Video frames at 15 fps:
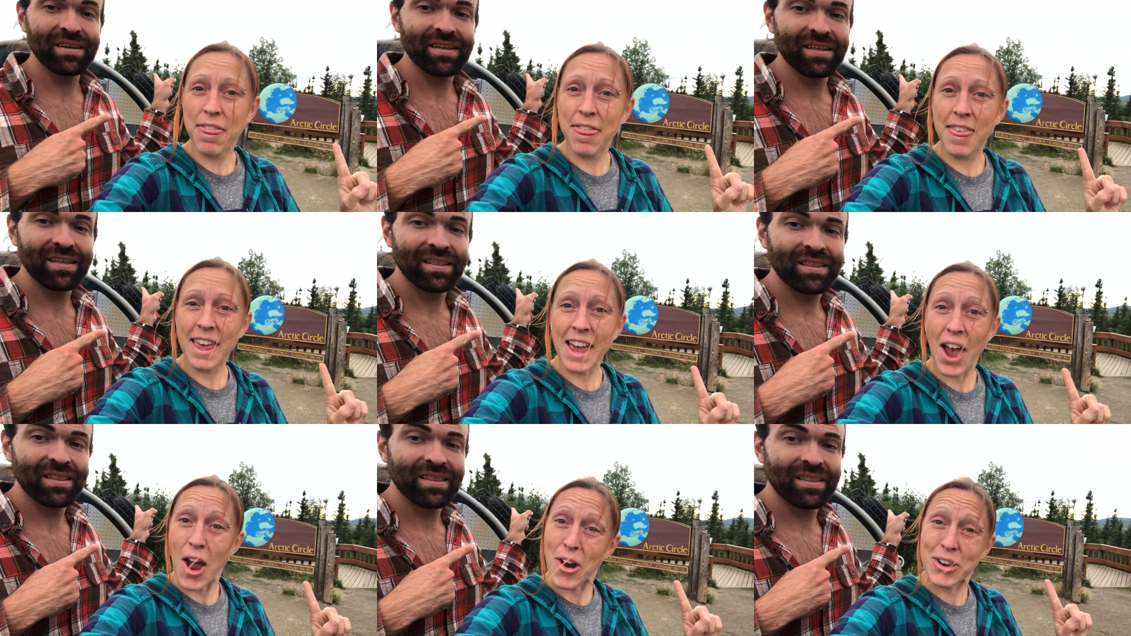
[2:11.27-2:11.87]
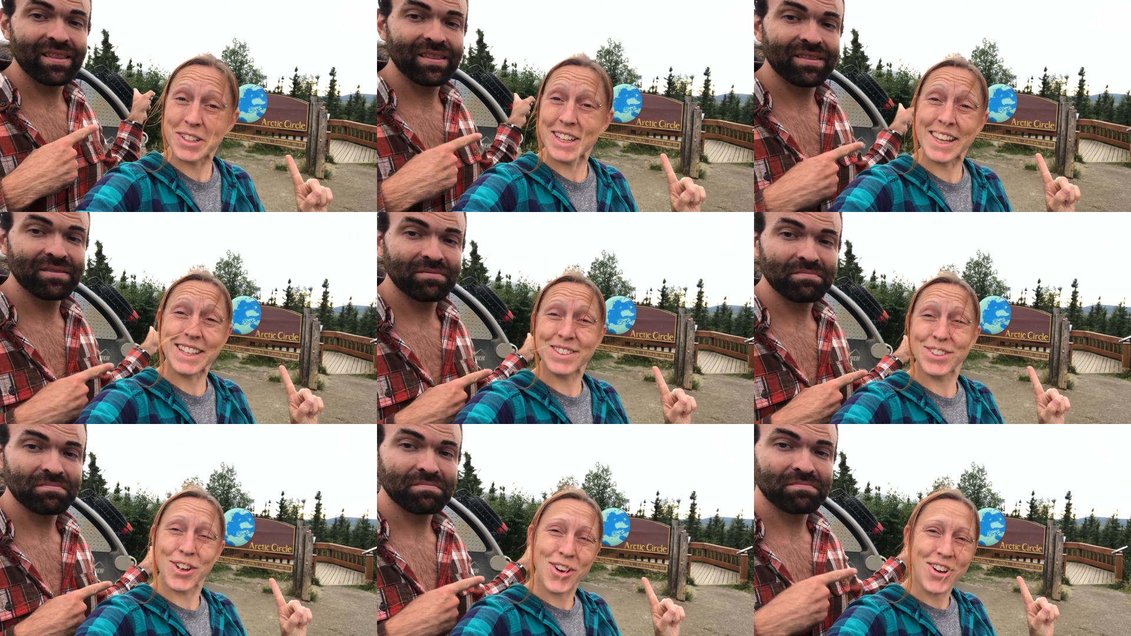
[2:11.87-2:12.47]
Speaker 1: The Arctic
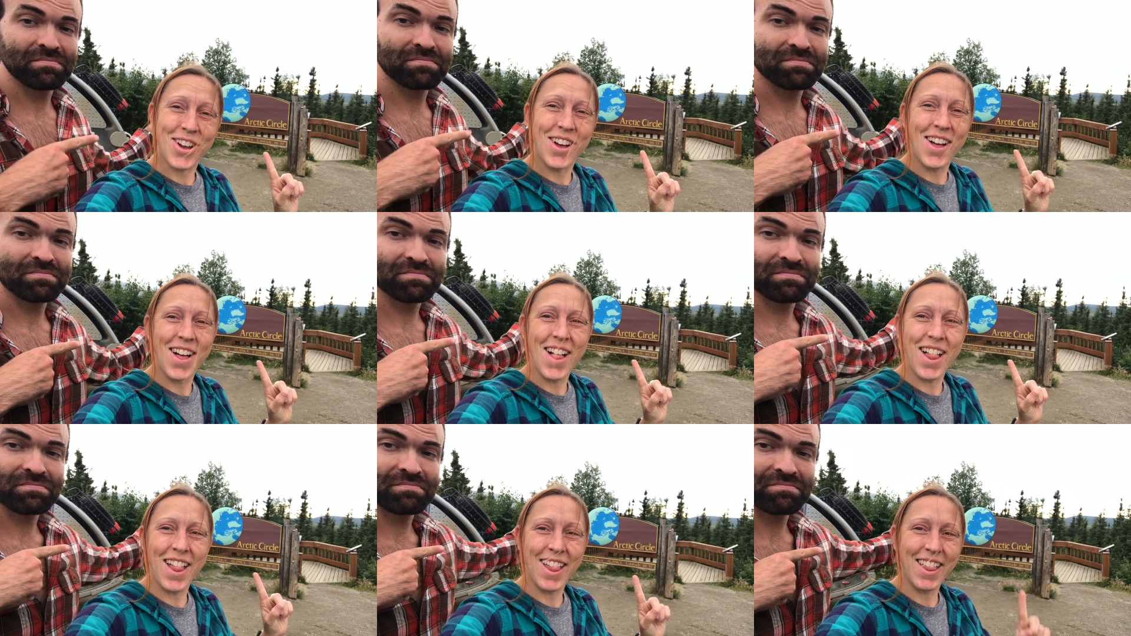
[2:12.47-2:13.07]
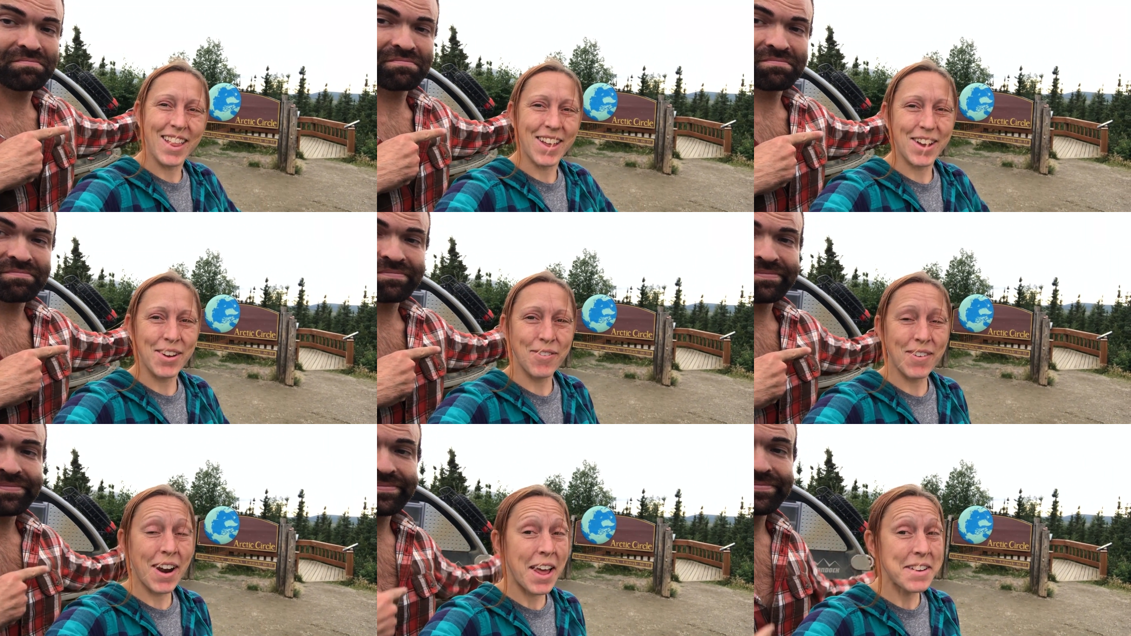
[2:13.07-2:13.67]
Circle!
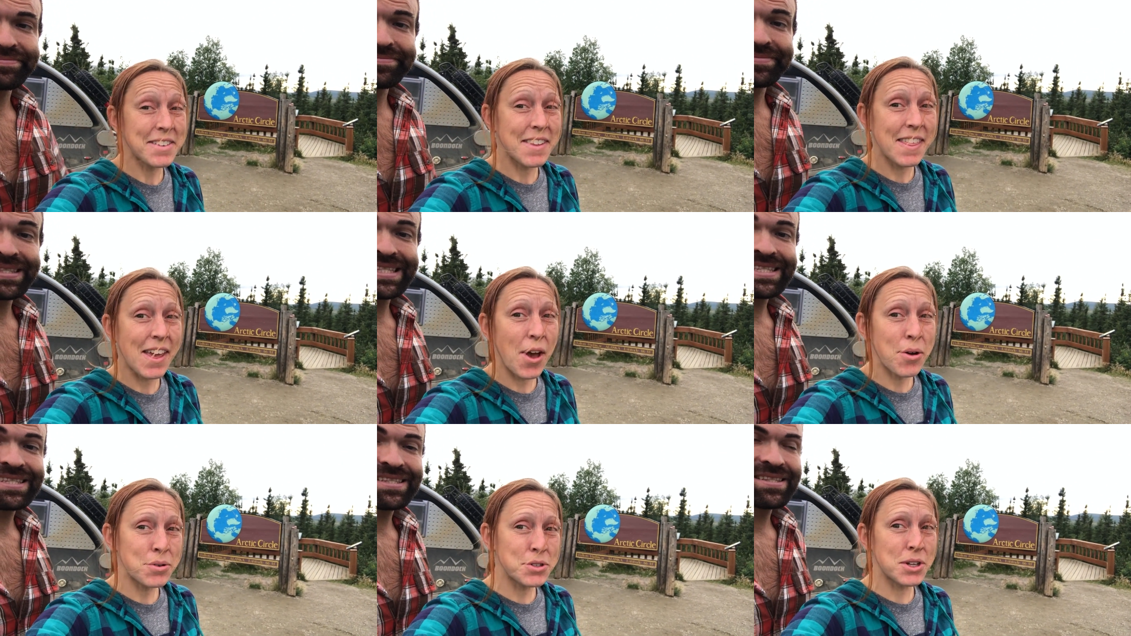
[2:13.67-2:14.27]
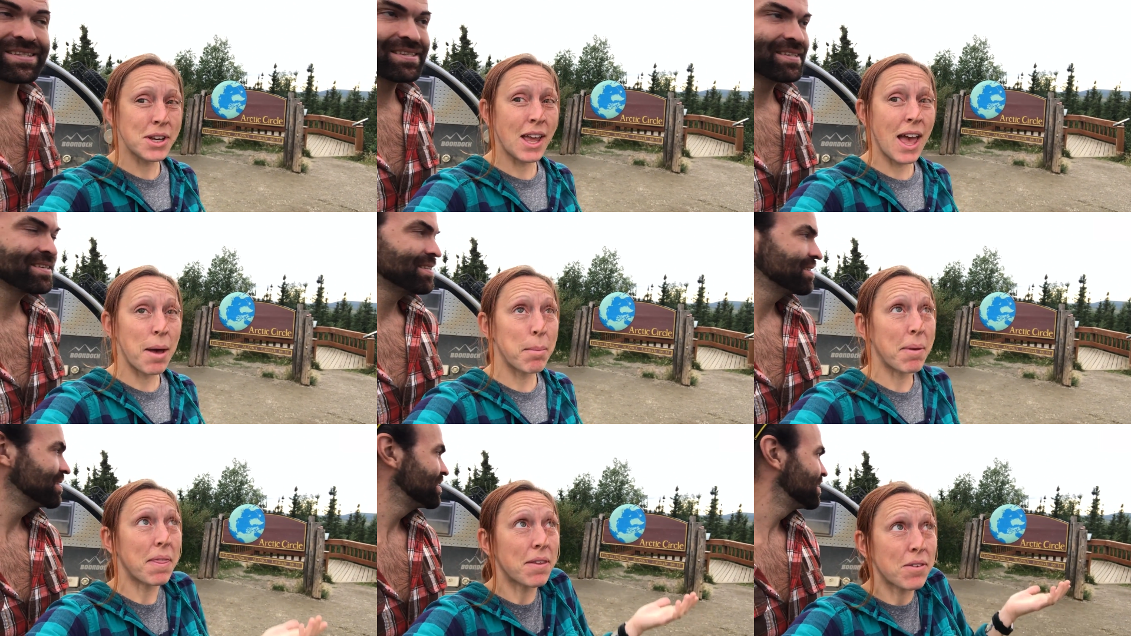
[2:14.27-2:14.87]
We're not to the ocean yet,
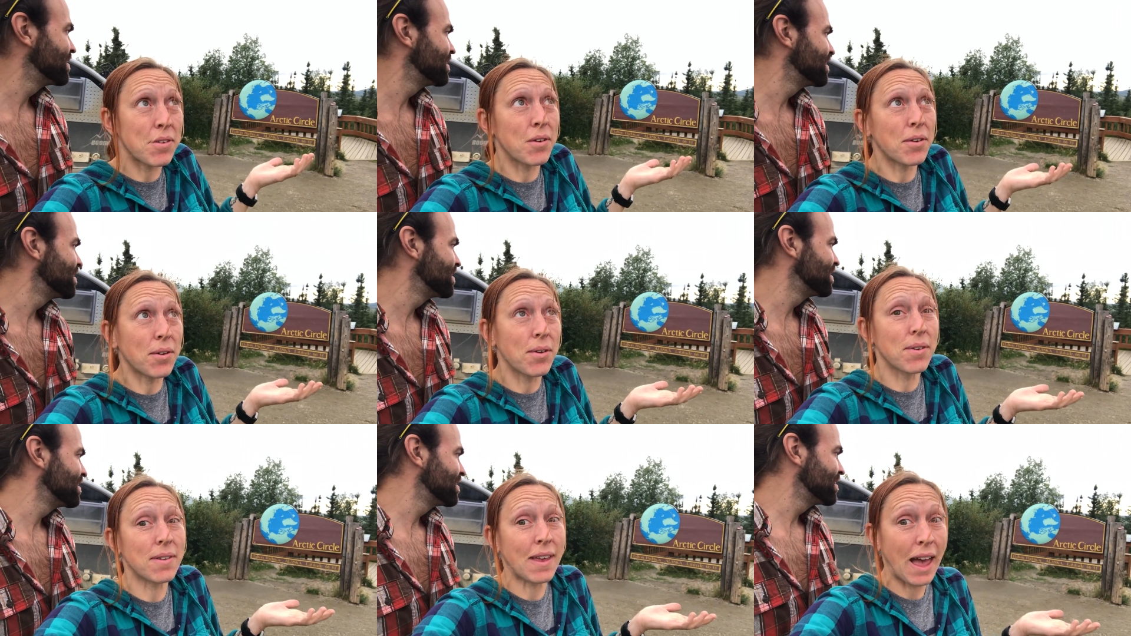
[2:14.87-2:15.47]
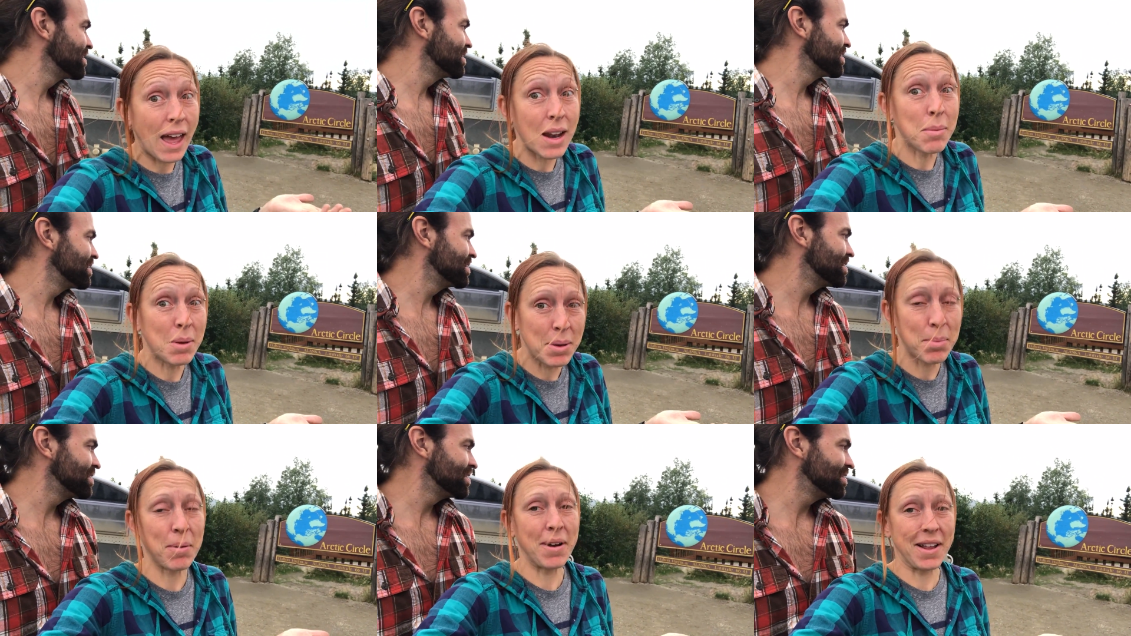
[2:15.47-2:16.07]
but the circle's gotta be
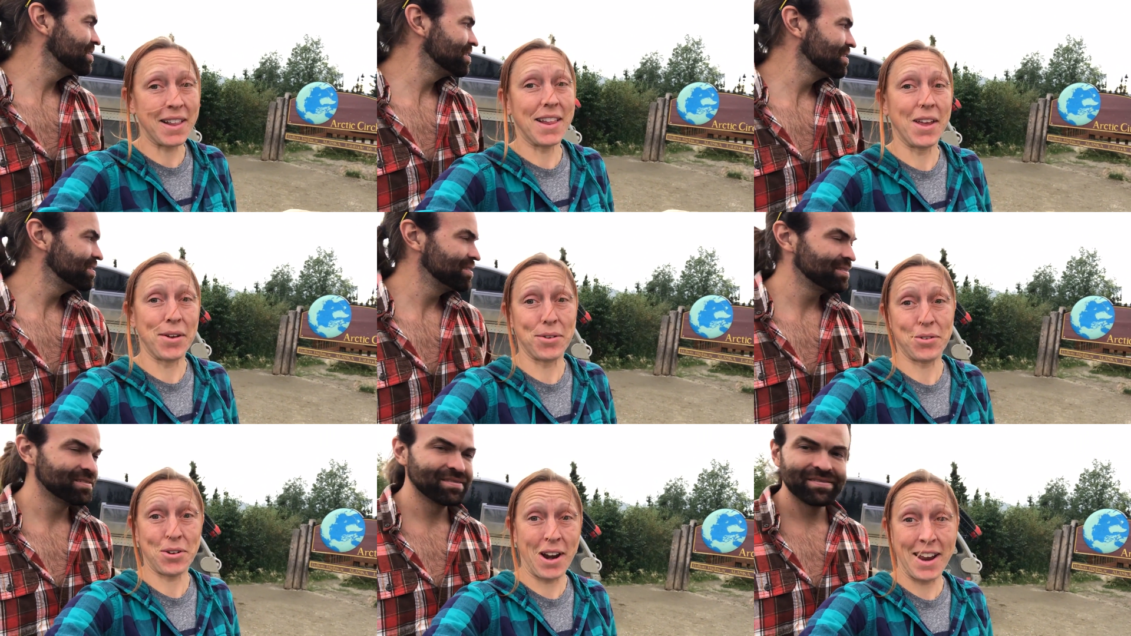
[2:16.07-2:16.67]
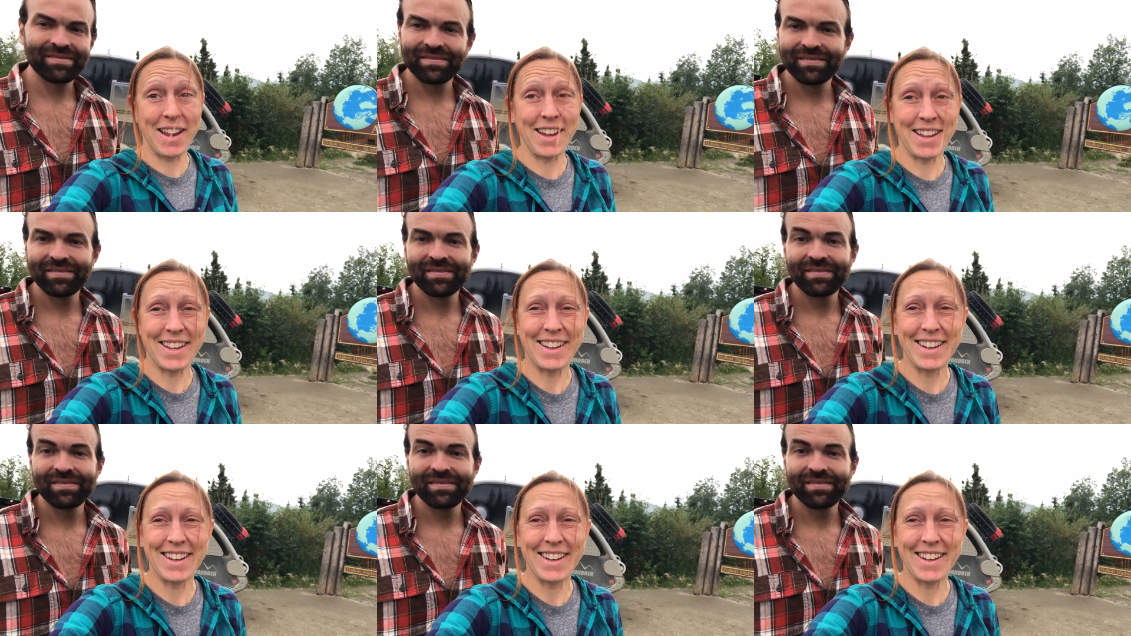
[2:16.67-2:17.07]
pretty close, right?